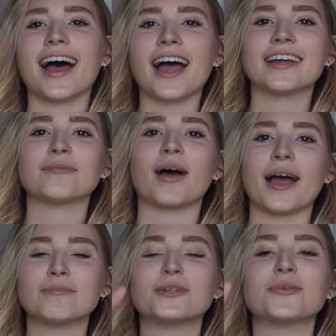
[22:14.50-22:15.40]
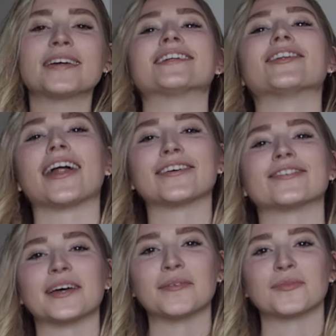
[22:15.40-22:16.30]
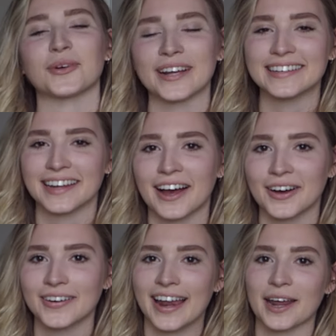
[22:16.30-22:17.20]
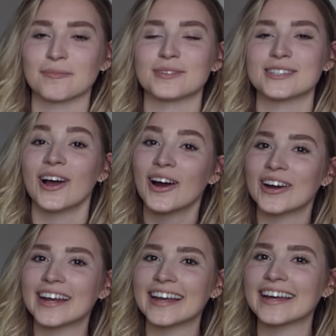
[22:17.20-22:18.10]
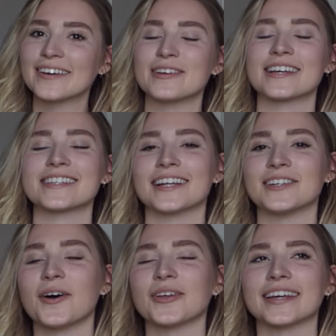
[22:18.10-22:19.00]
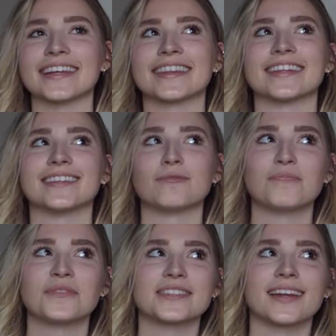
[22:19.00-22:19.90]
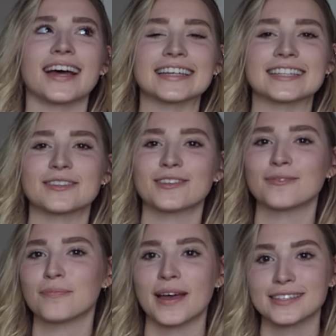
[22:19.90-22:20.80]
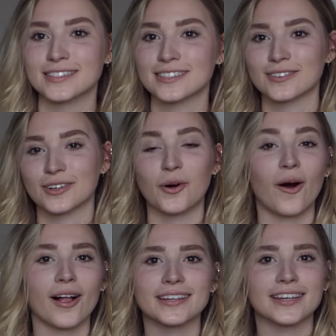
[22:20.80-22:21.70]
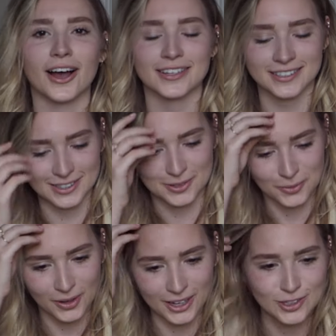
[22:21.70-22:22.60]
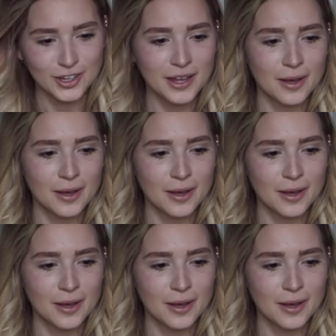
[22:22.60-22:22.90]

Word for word: I'm doing a lot of them right now, and I'm sorry because I know like it's not like the best quality content to watch,